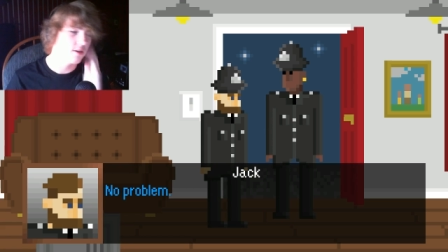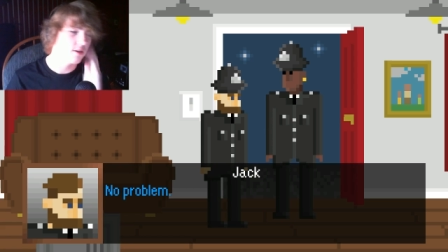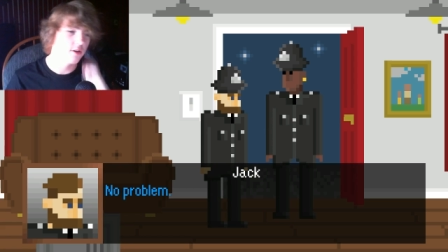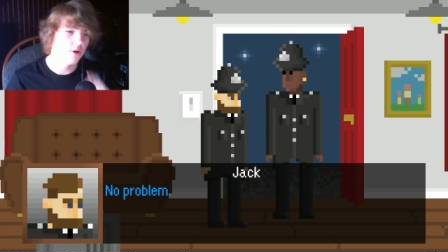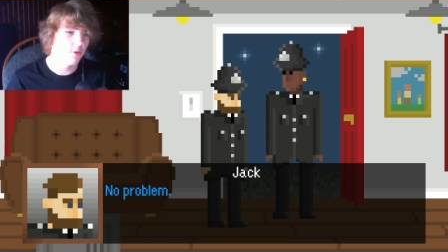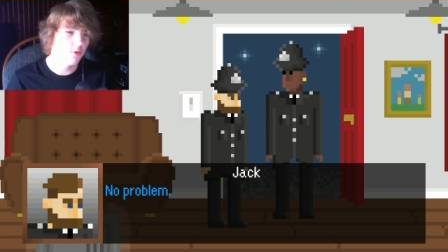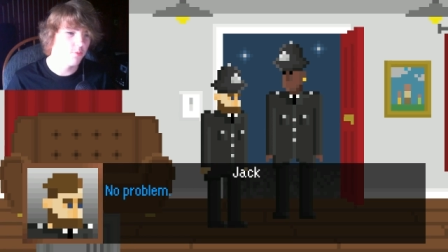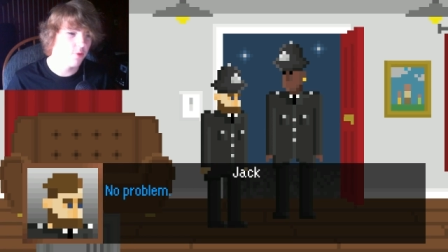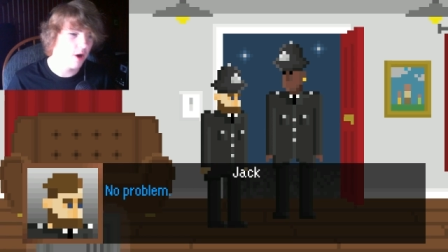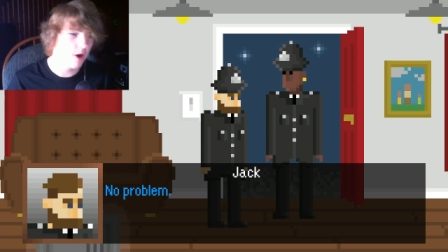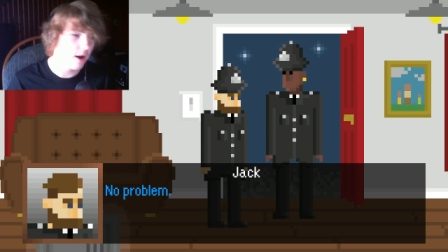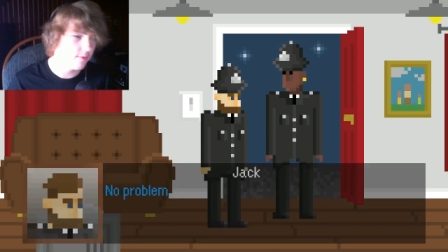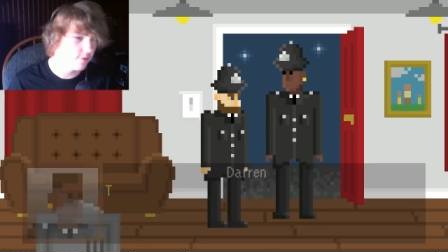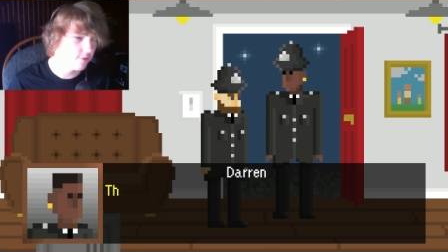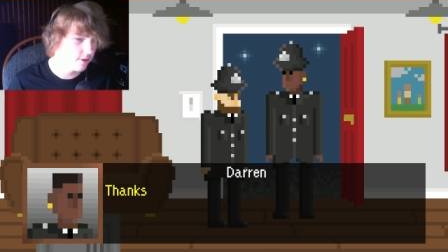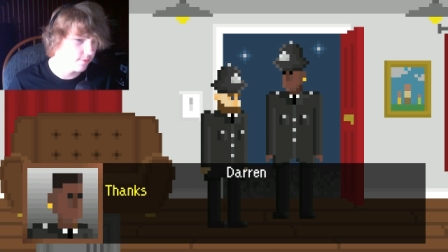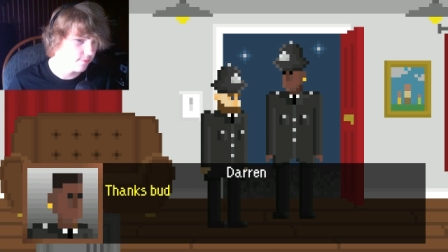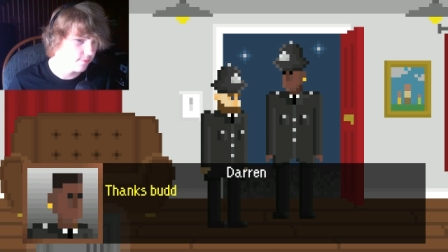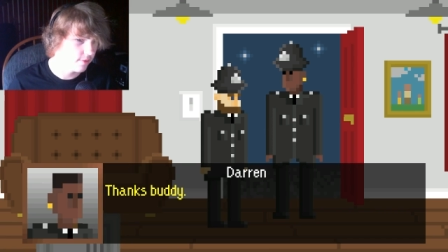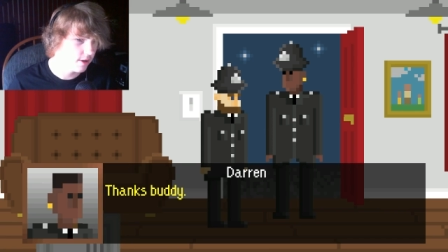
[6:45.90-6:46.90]
No
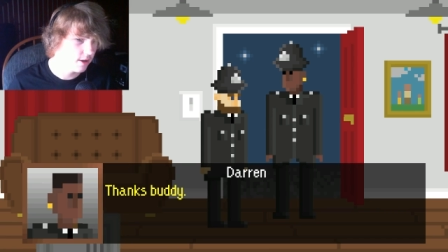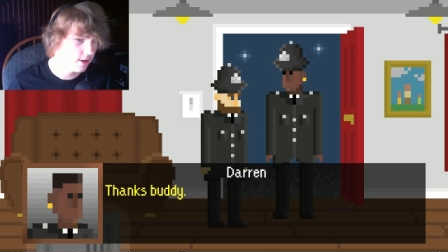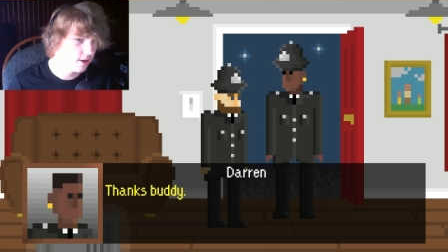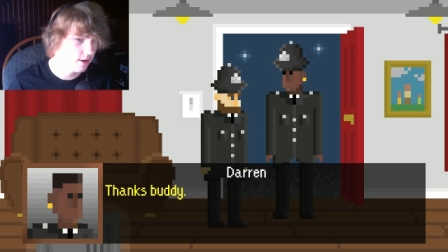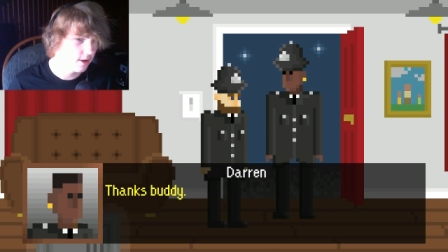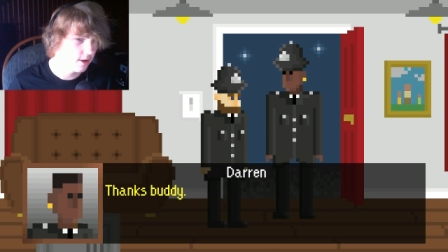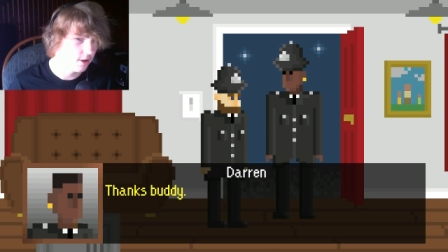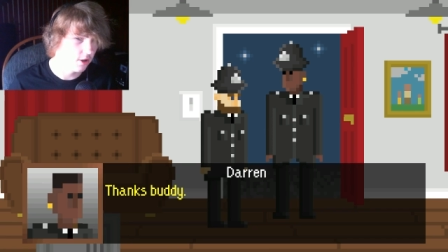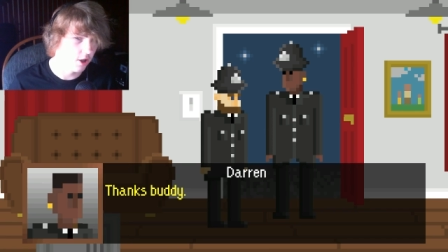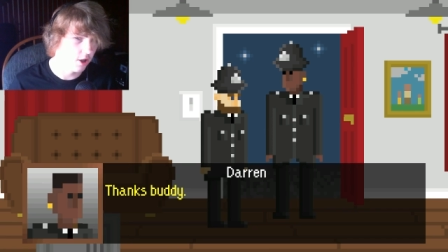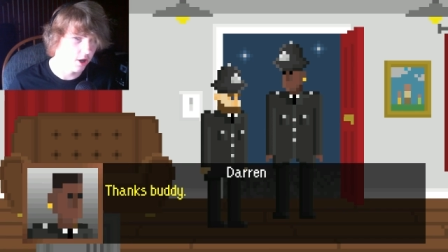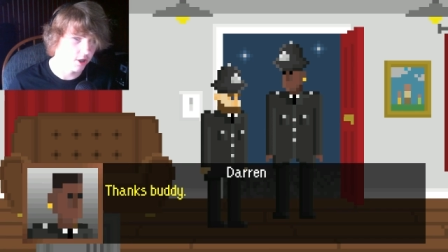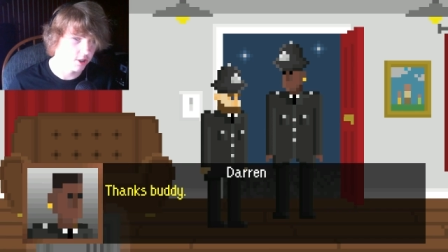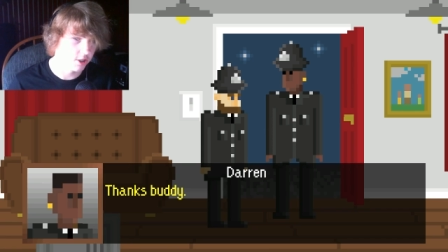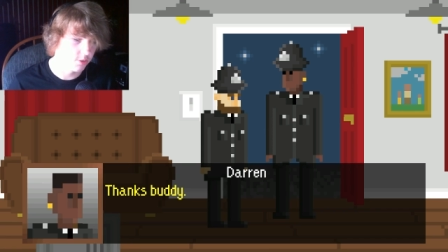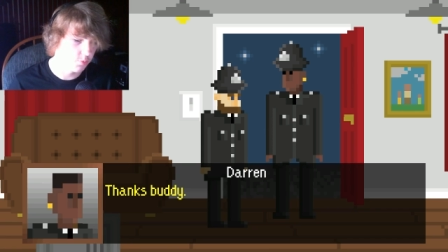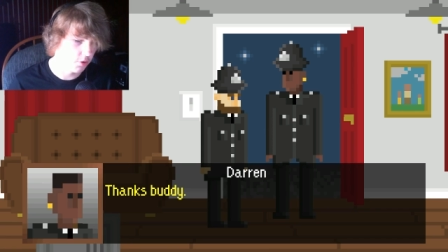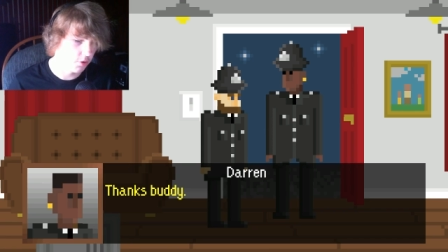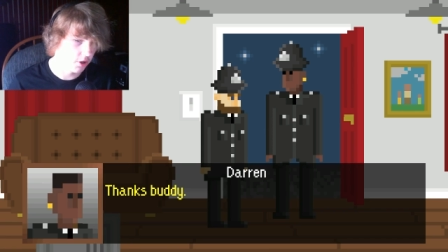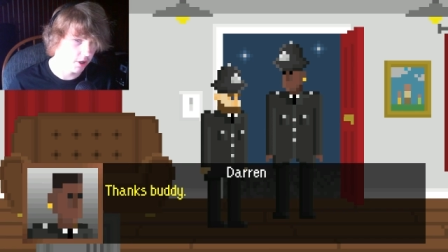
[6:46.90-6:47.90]
problem.
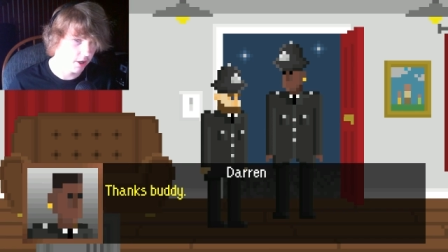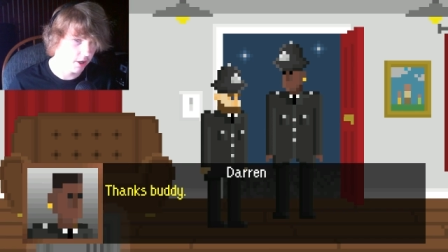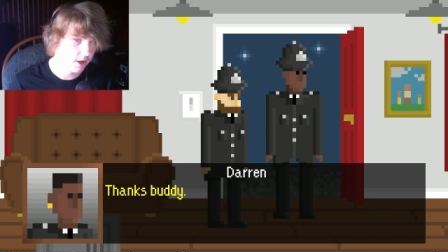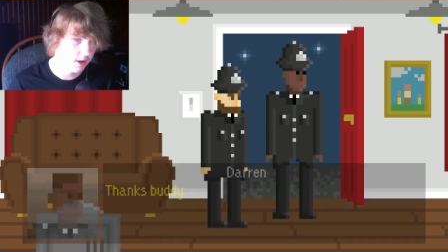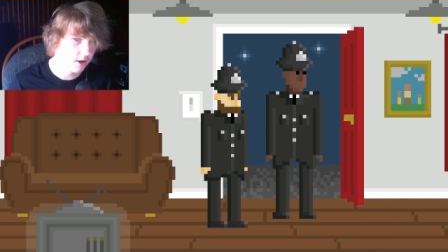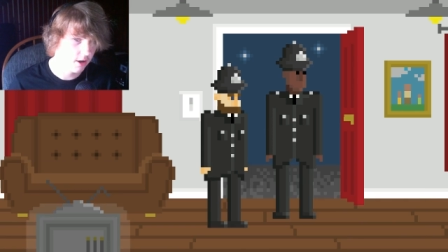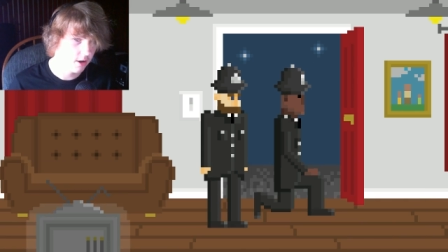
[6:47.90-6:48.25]
Thanks, buddy.